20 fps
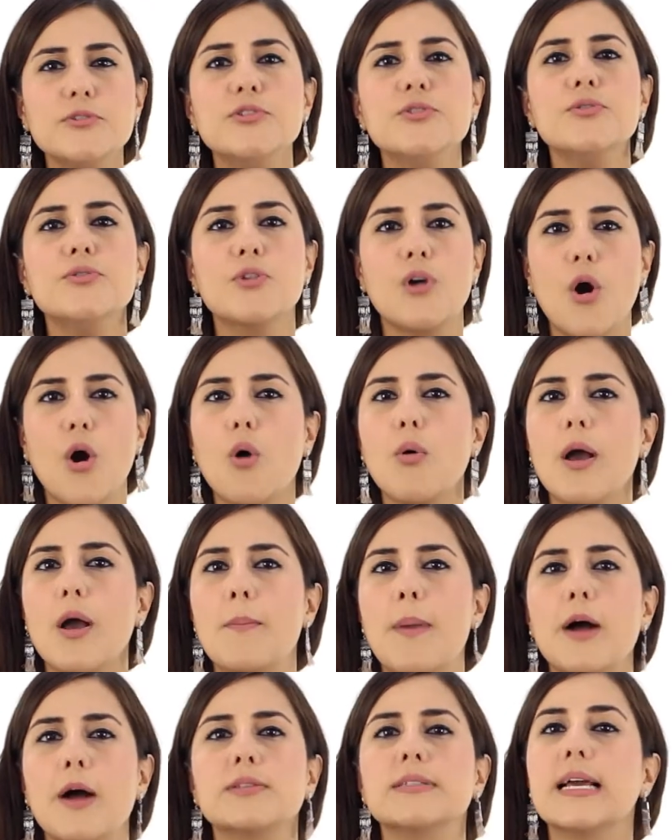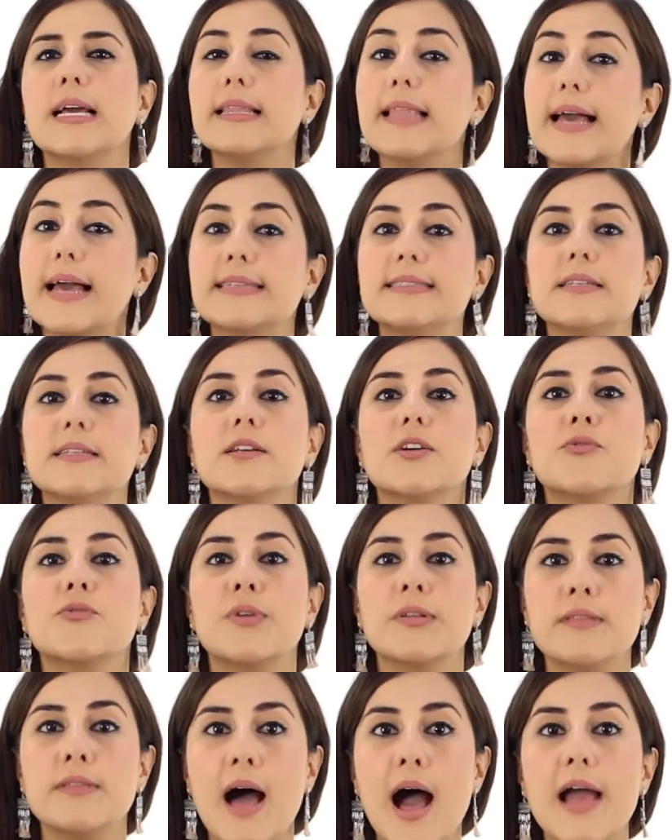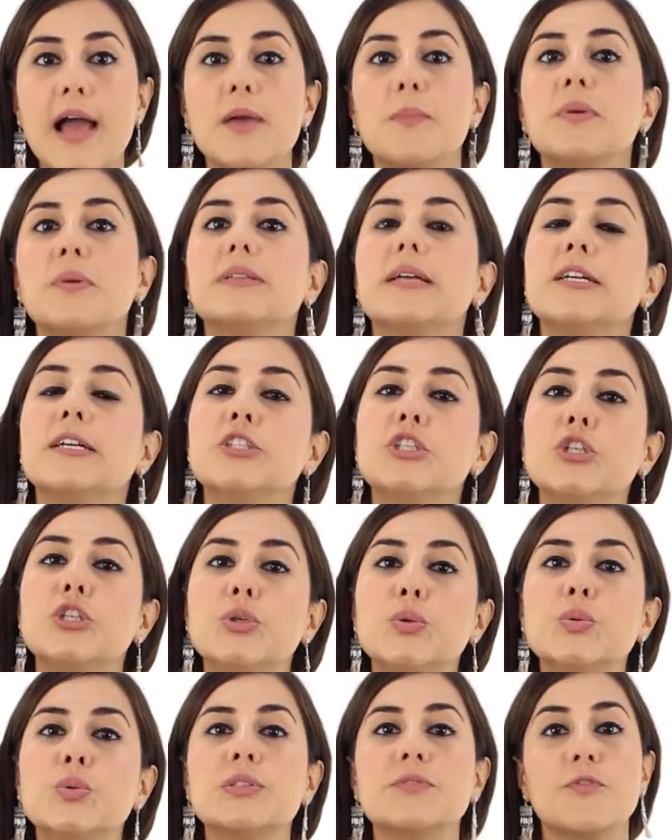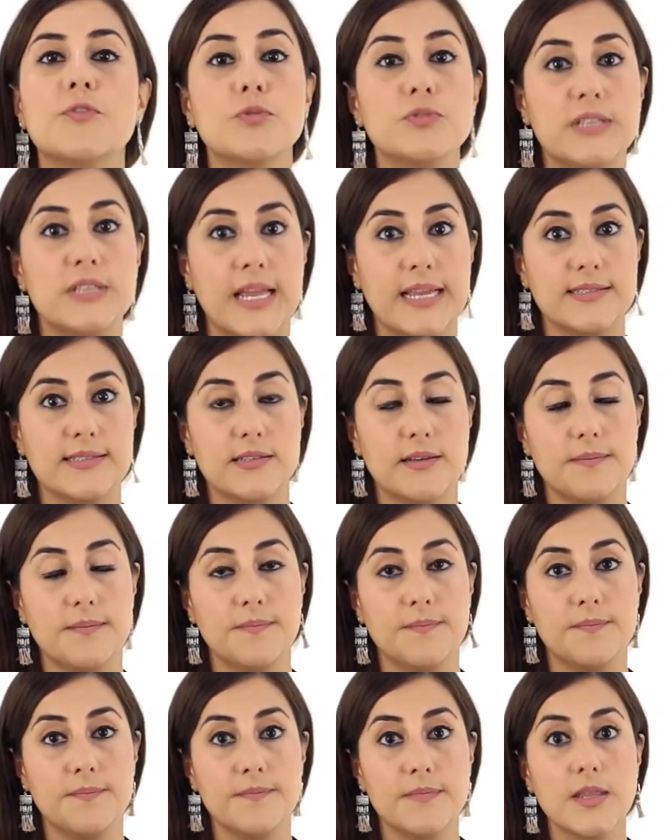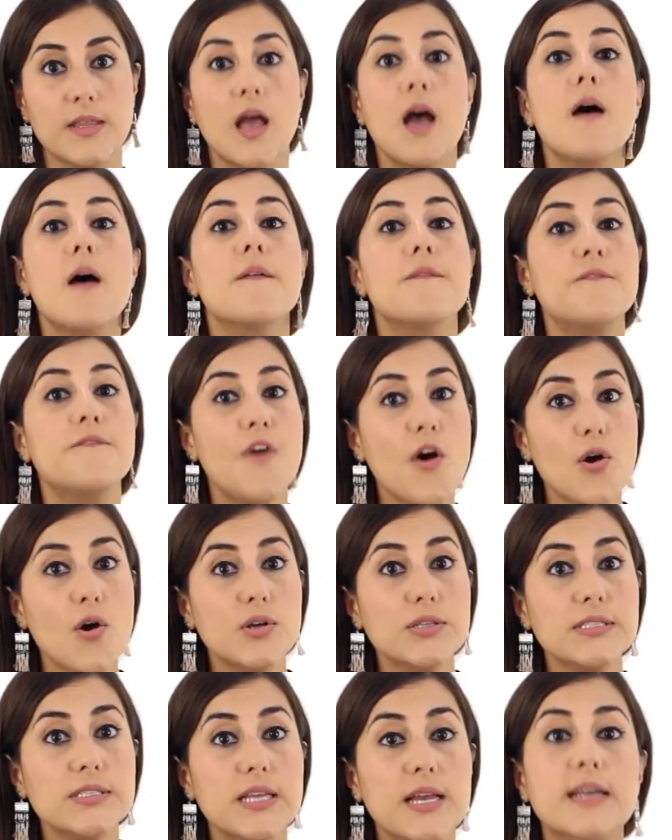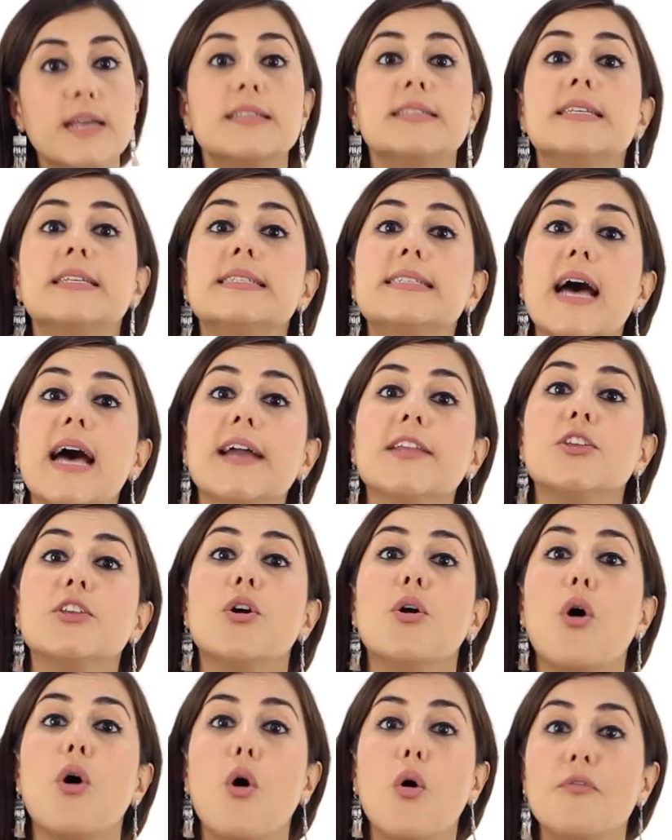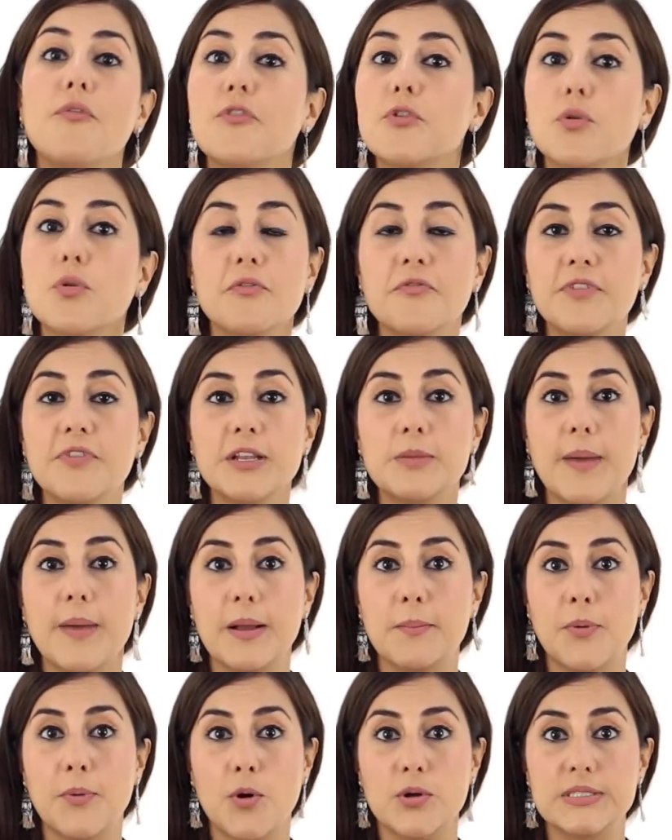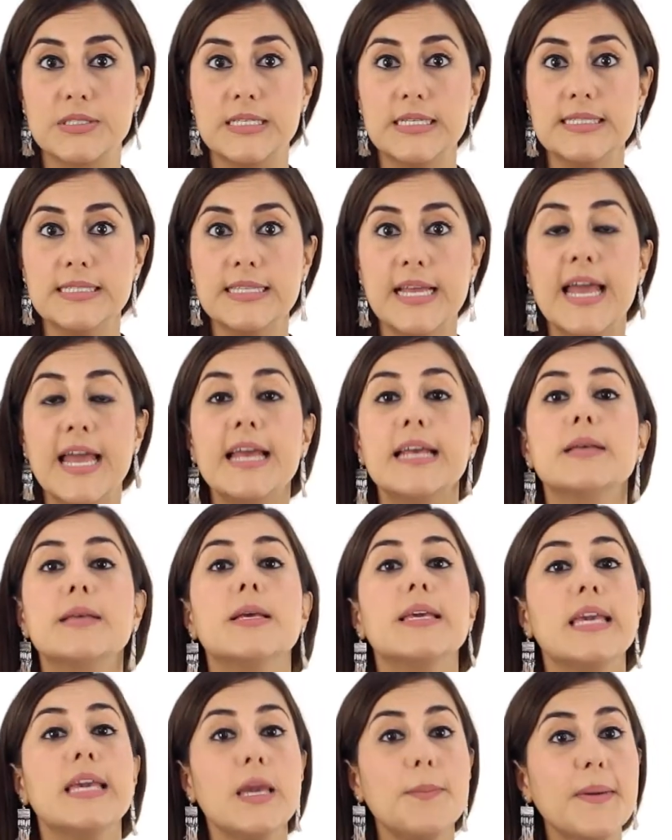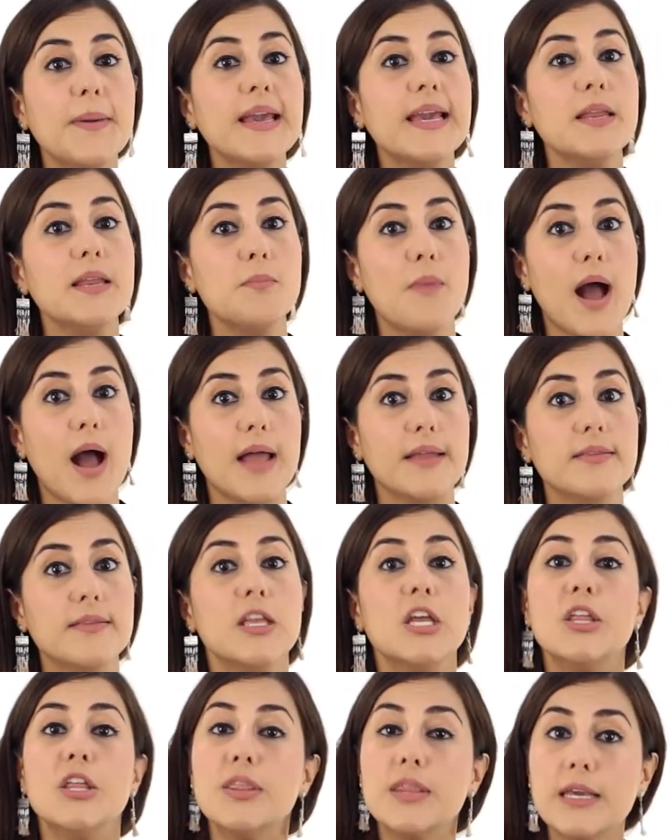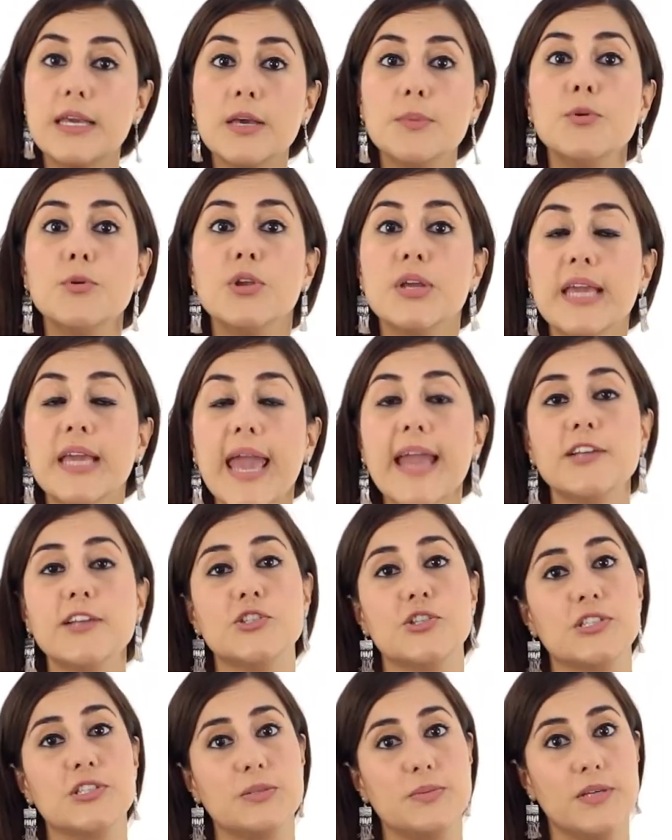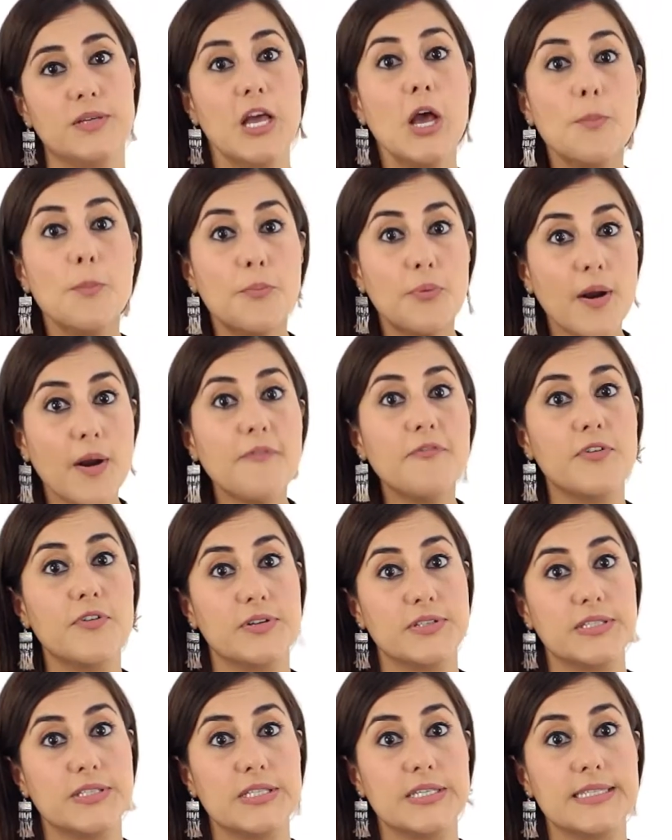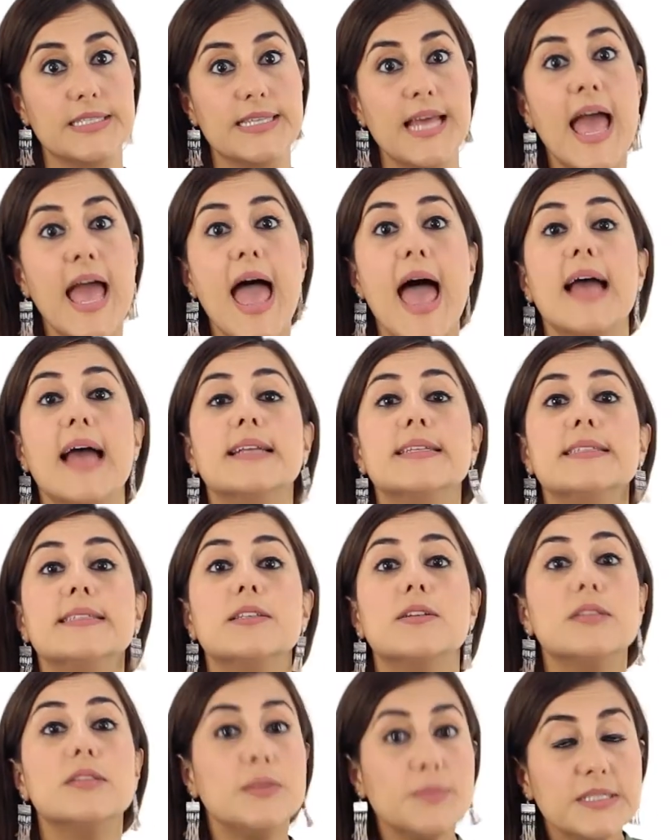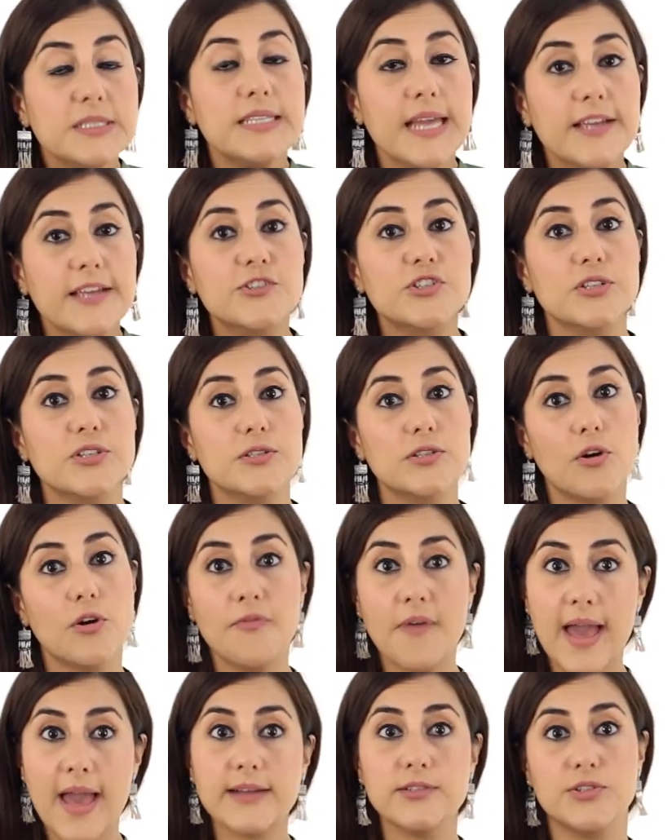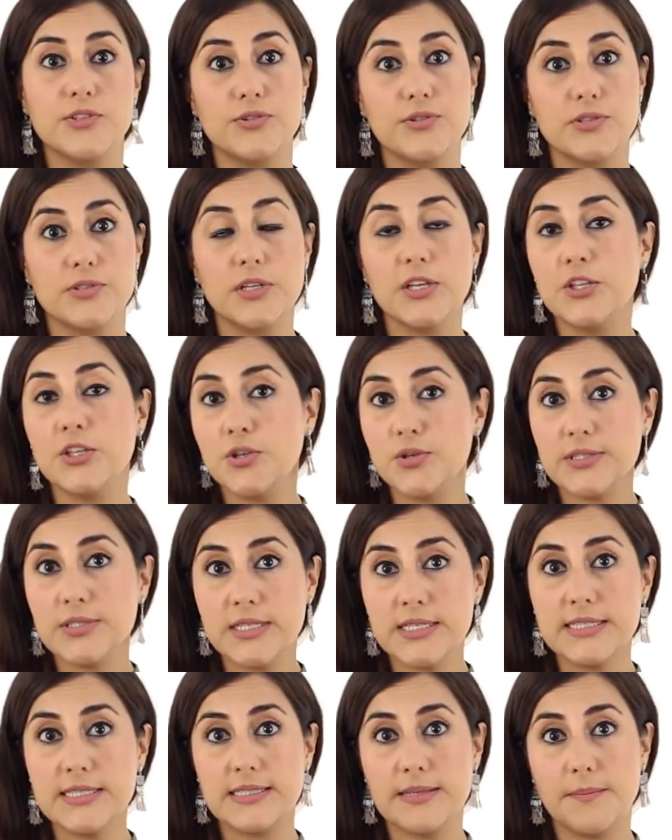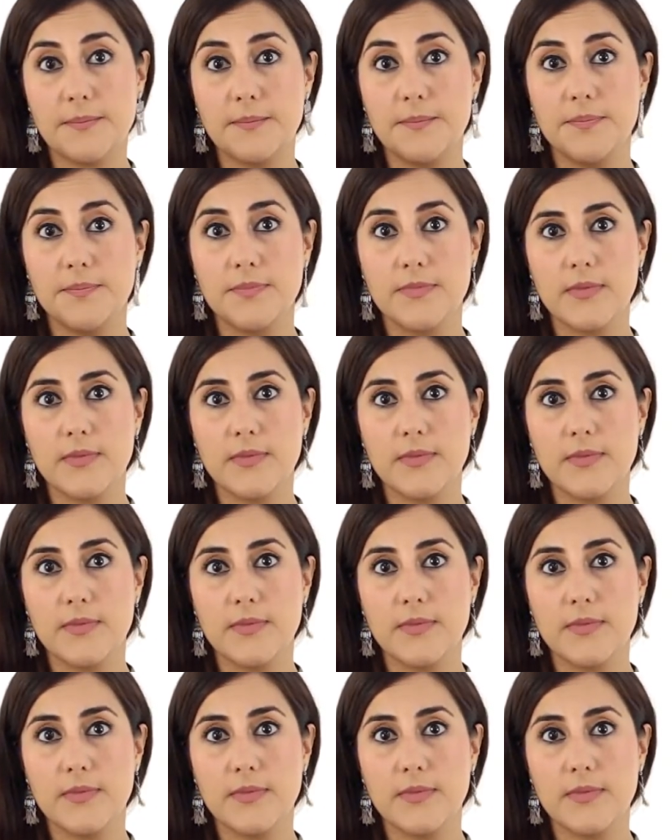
do you go about collecting reliable and useful data? First, design your overall feedback process, keeping in mind the communications, preferences, and limitations of actors in your system.